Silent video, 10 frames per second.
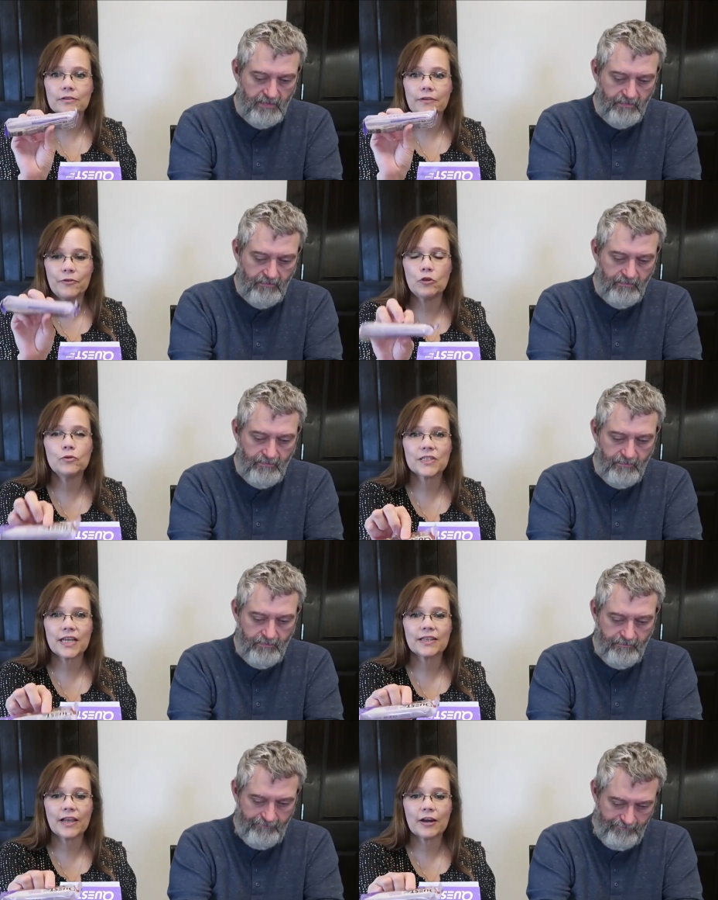Speaker 1: If you
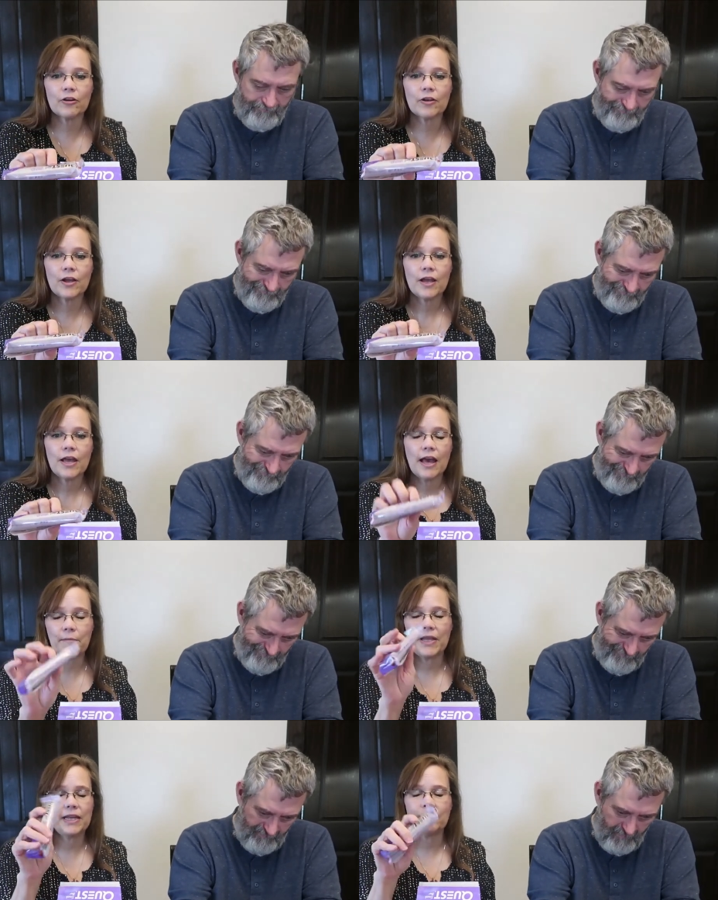sat there,
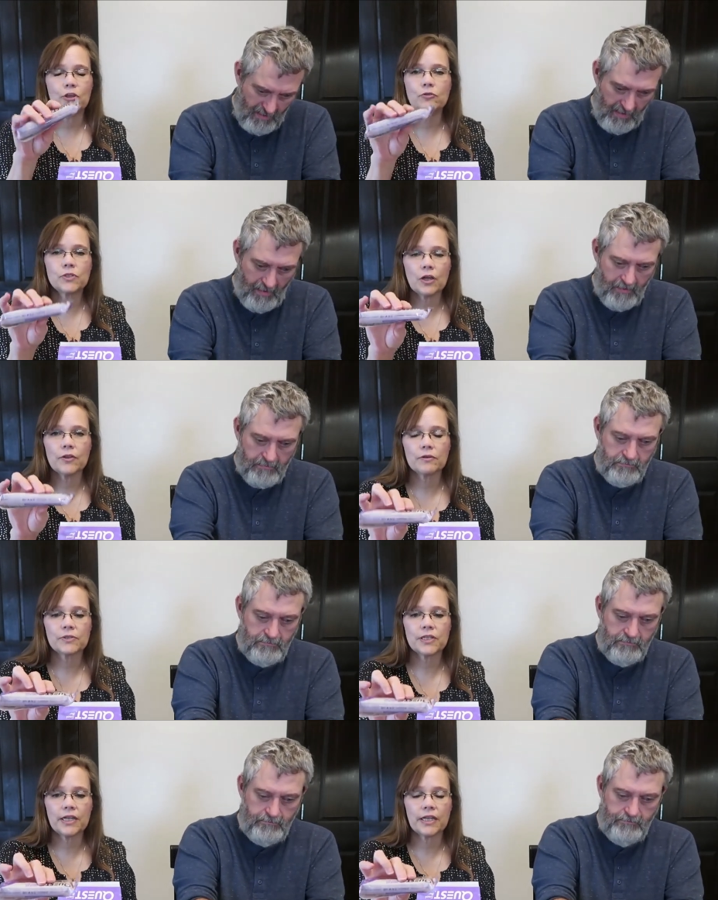I mean, if you saw
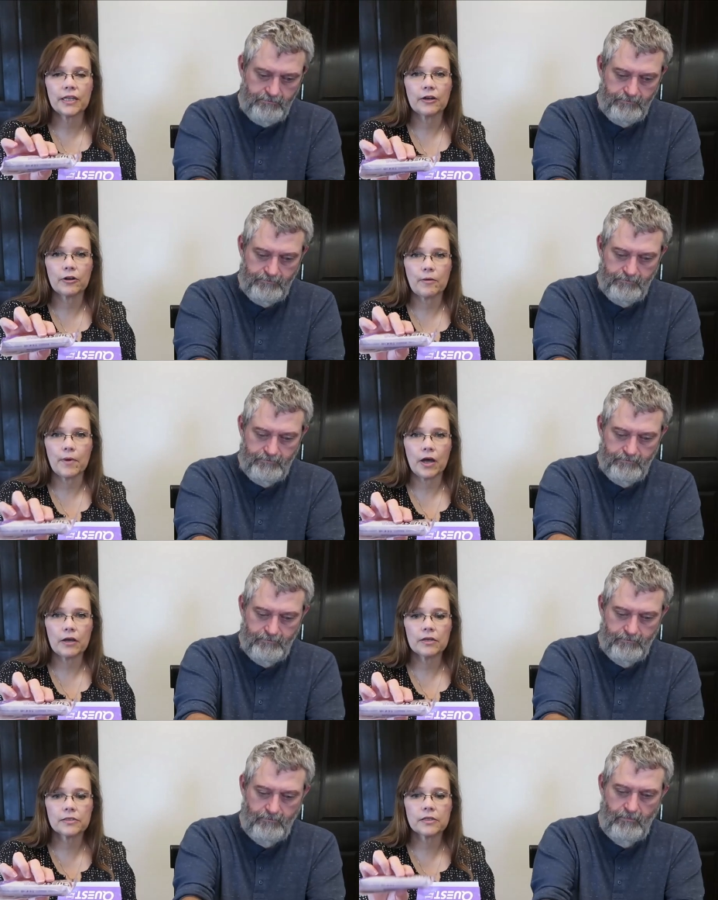those sitting there in a
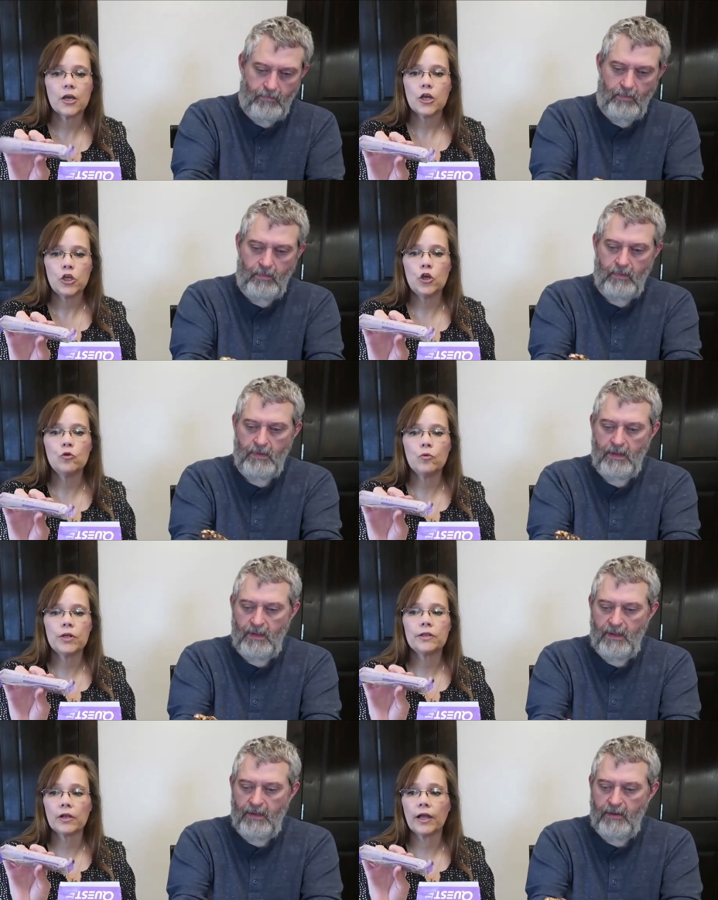box, you
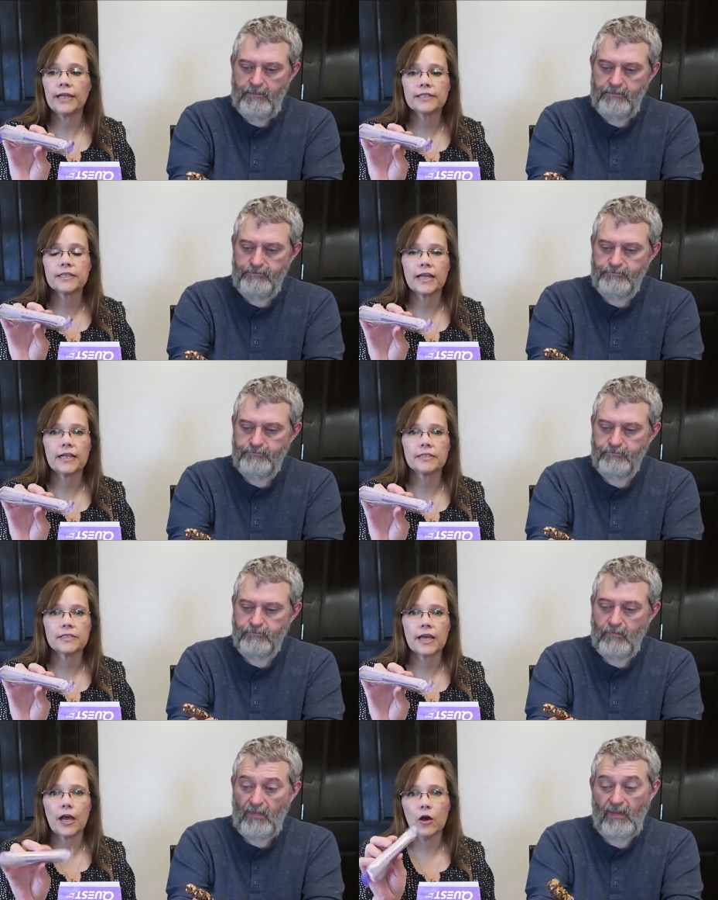would glance at that and
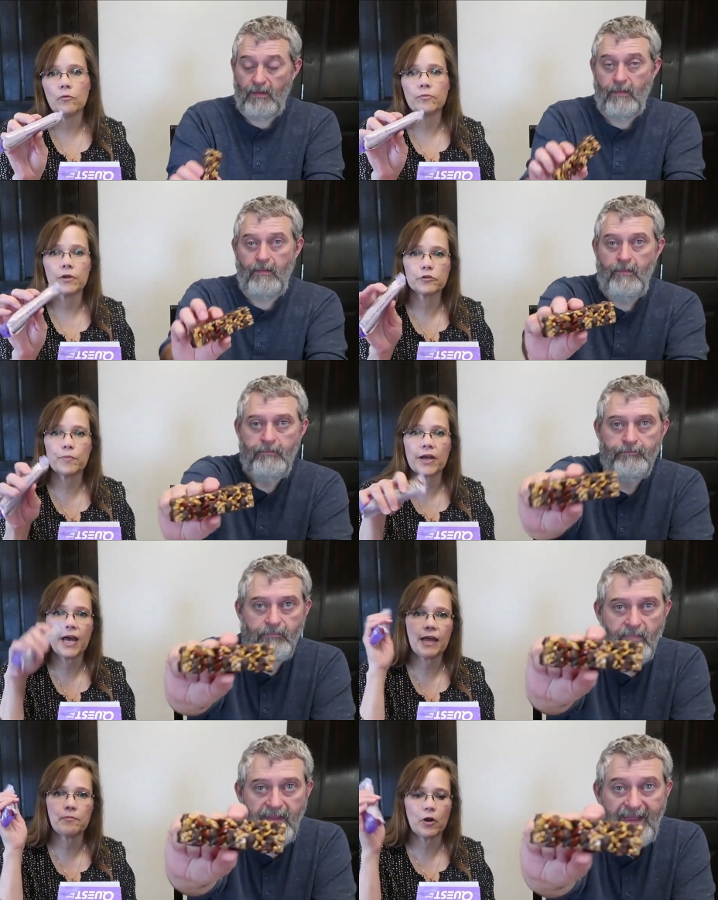say, oh, there's my
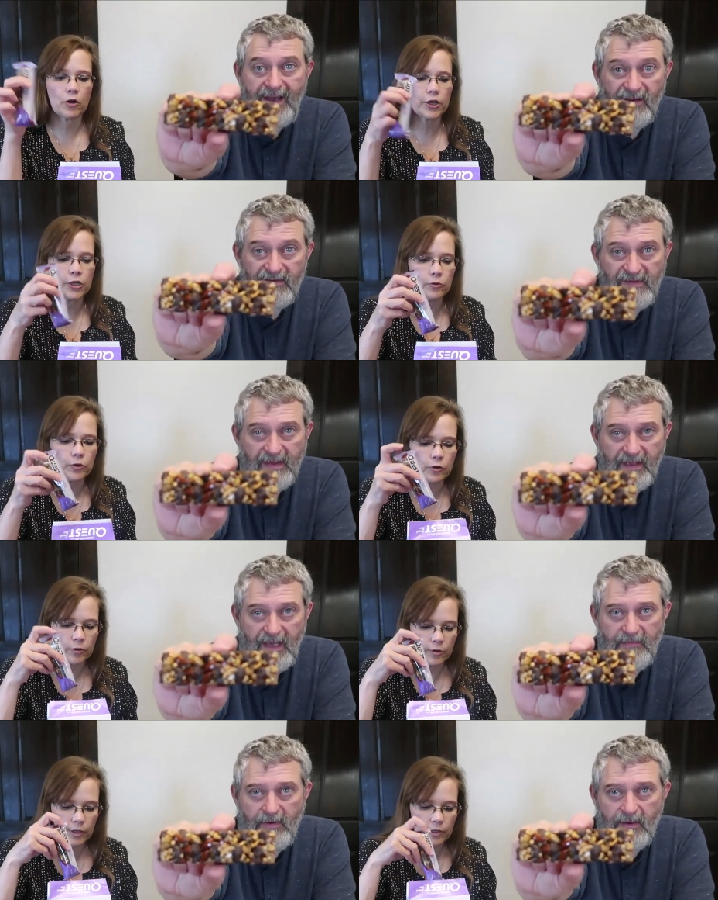kind." bar. It kind of looks like a
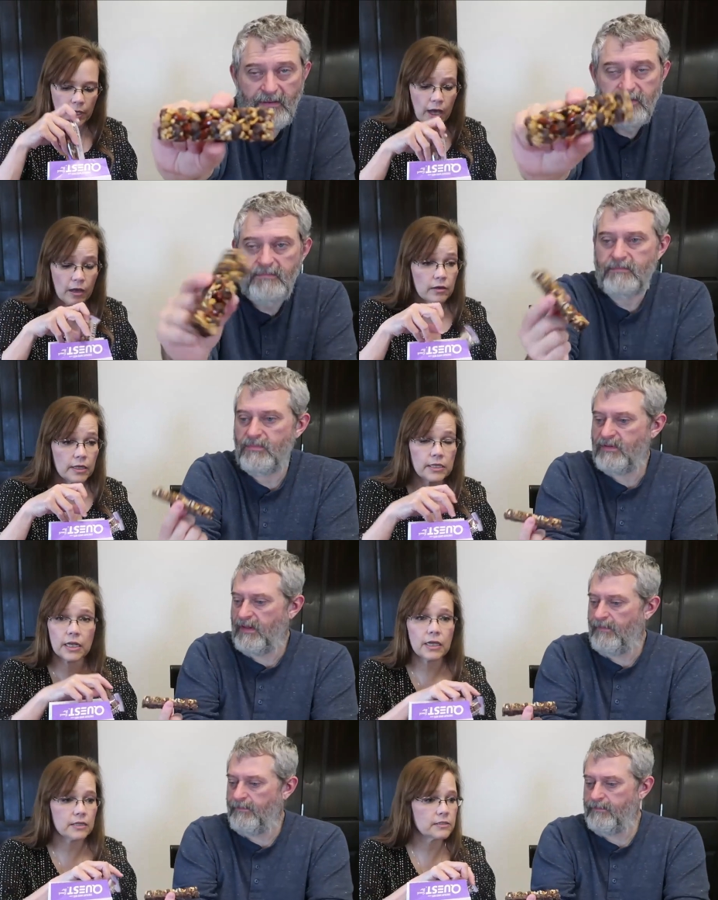kind bar. Yeah, it
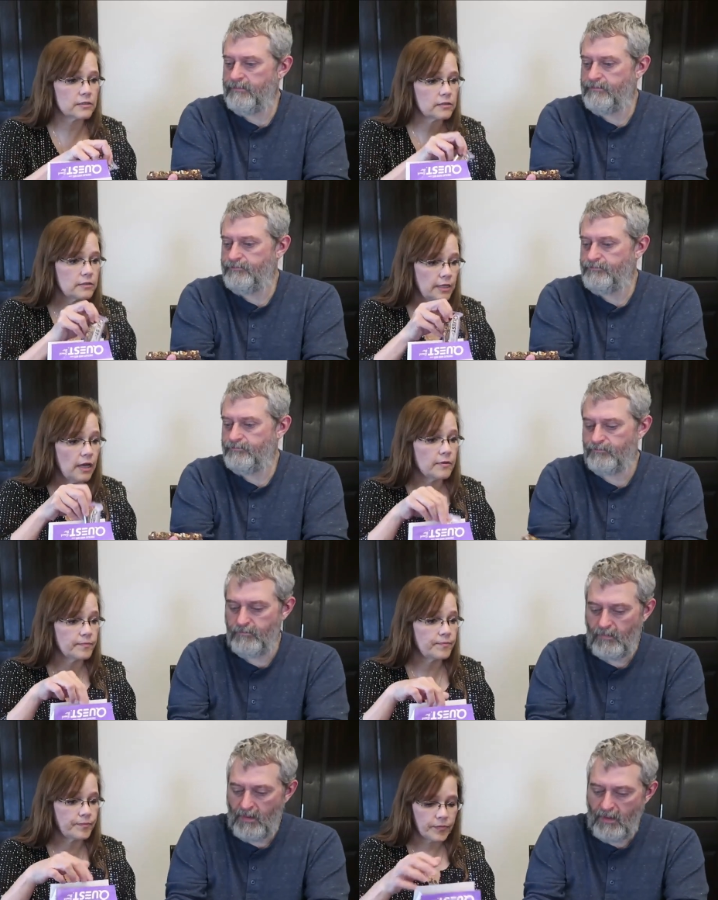yeah. does.
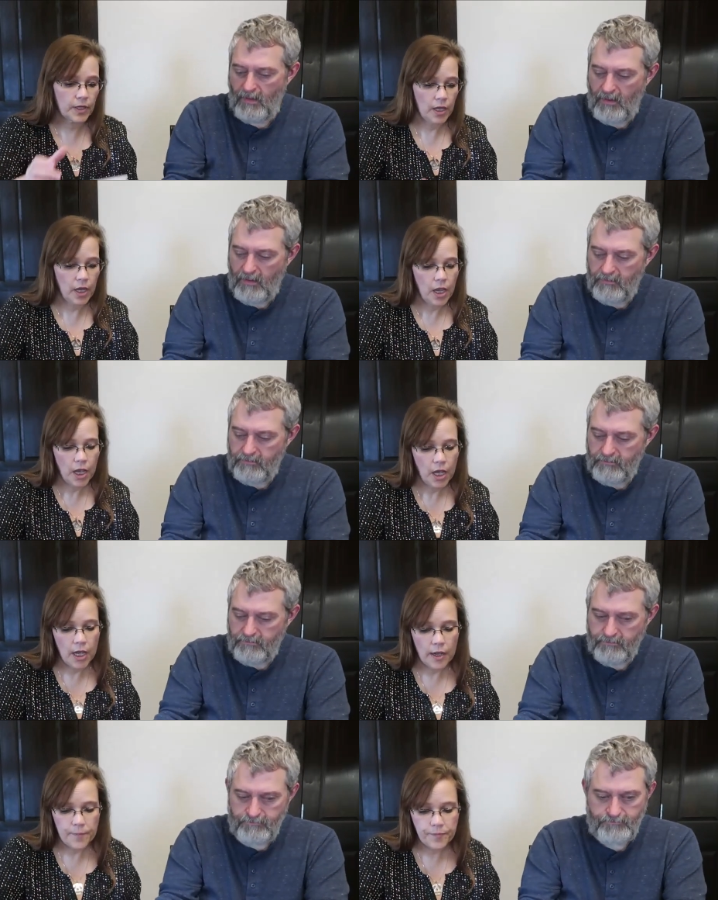Yeah.
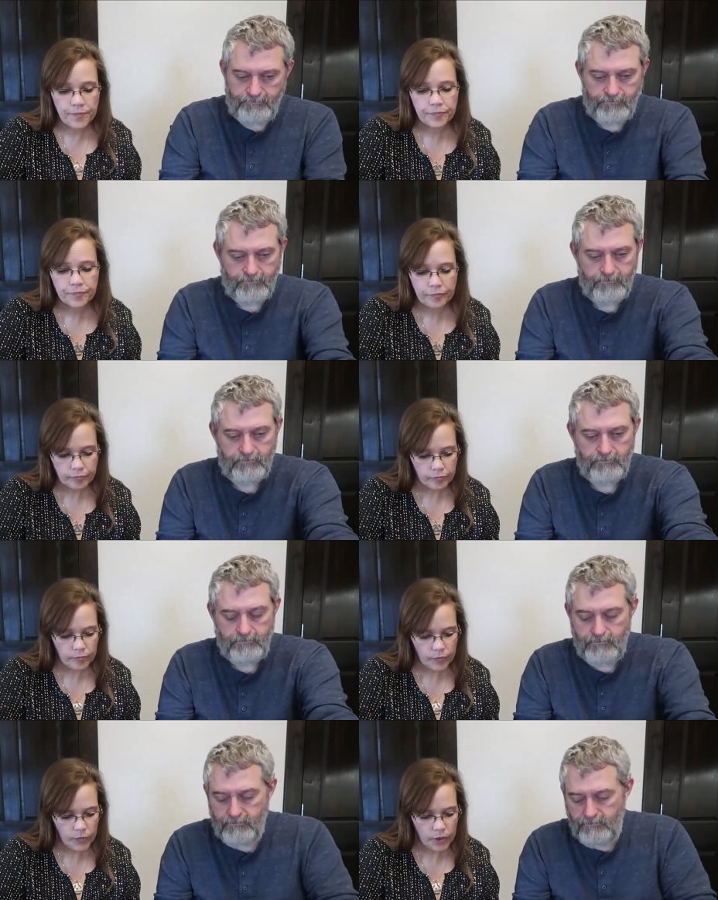Um,
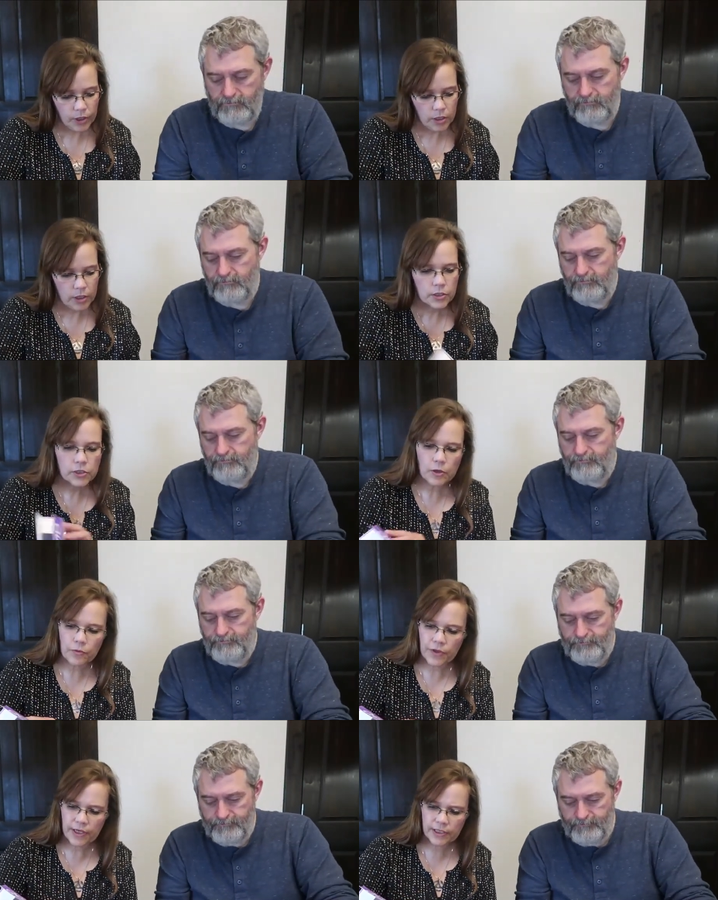so
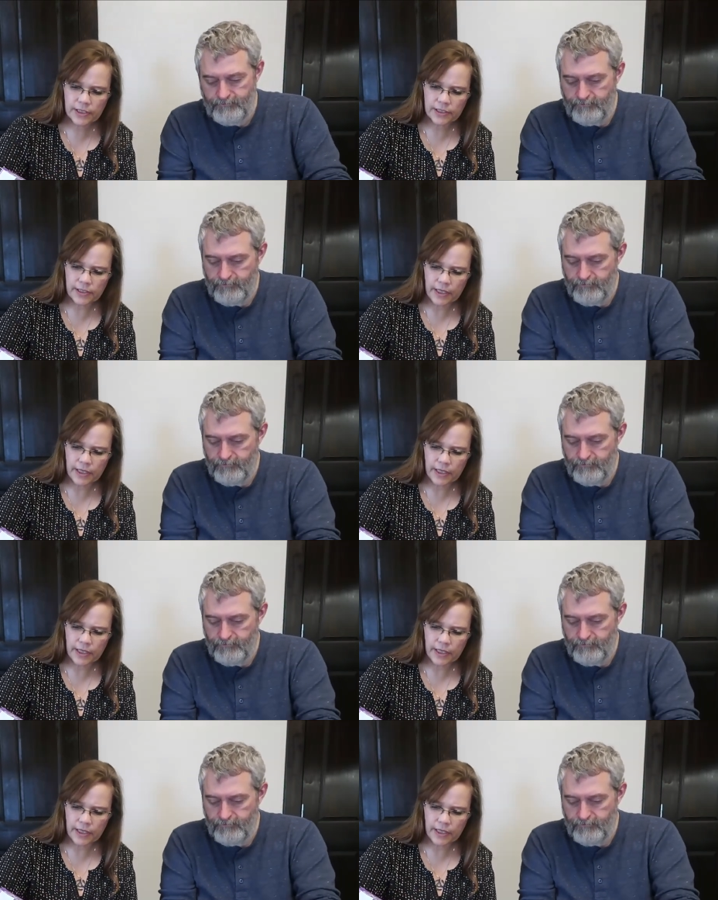this is